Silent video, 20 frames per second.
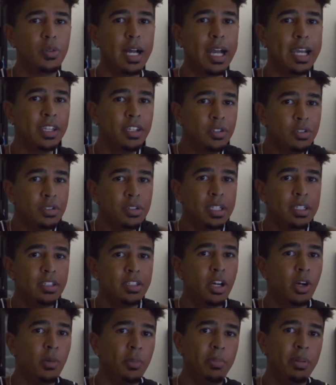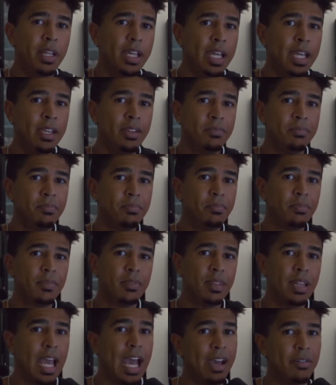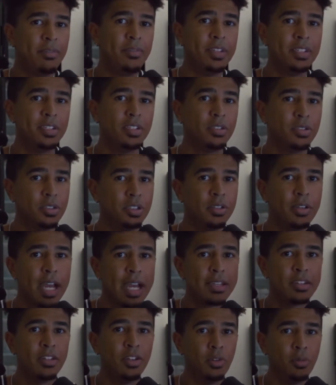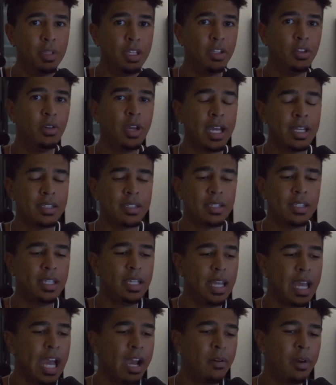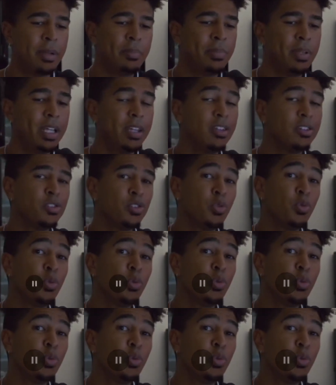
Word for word: I usually don't play that physical. You guys know me. You guys see how I play. There's a reason.